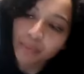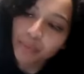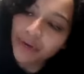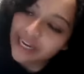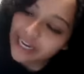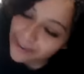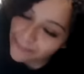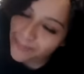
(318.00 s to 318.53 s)

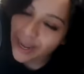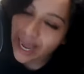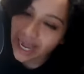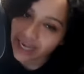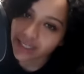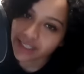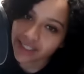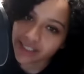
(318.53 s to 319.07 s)
bringing it
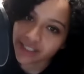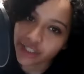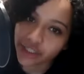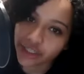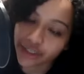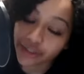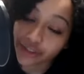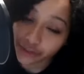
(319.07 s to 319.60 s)
back
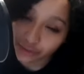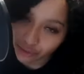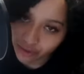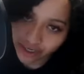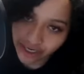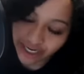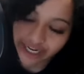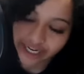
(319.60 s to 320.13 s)
to the
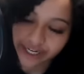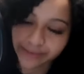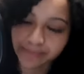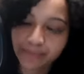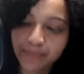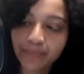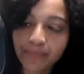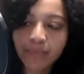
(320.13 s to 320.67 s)
touring,
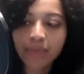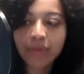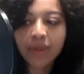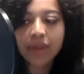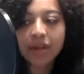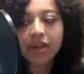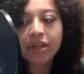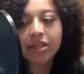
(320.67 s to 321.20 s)

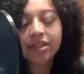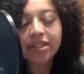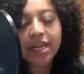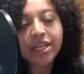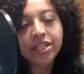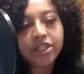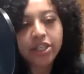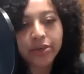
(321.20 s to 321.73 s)

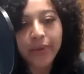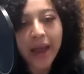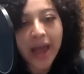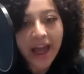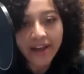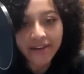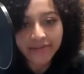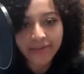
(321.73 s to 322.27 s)
since you
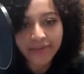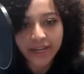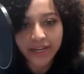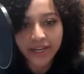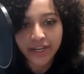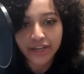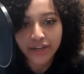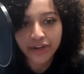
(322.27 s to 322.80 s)
have
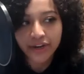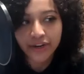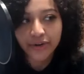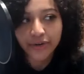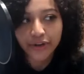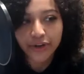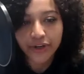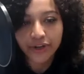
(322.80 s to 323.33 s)
been,
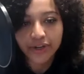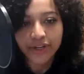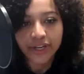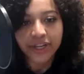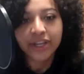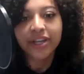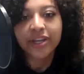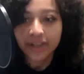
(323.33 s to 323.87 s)
your
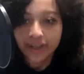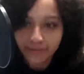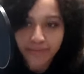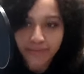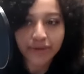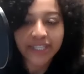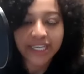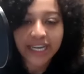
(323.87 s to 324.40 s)

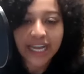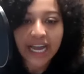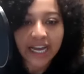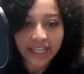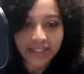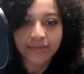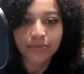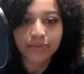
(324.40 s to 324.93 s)
music
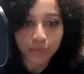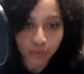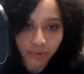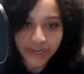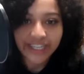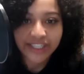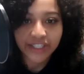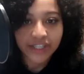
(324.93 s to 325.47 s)
has
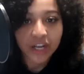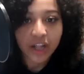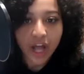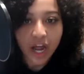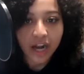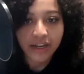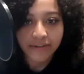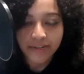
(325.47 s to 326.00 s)
reached a
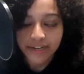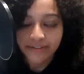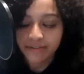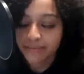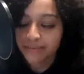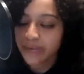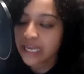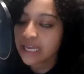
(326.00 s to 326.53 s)
lot of
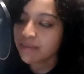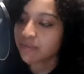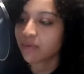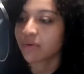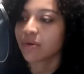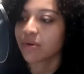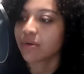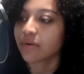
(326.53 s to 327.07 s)
different
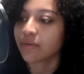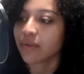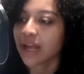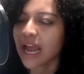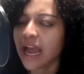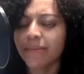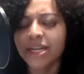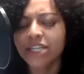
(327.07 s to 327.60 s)
people,
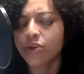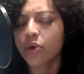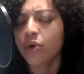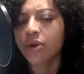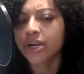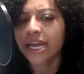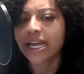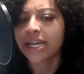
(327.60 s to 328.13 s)
how many
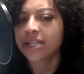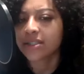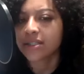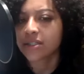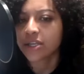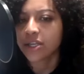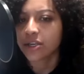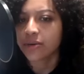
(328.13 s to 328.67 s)
tour
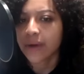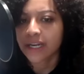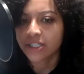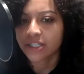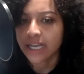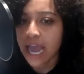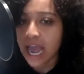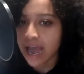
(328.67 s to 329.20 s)
dates do you
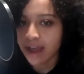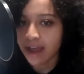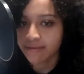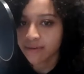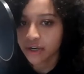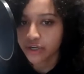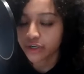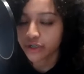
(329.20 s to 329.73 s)
actually have
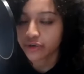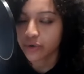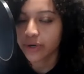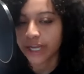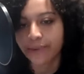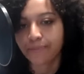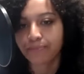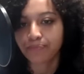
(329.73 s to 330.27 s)
on your tour
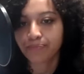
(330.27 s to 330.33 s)
date?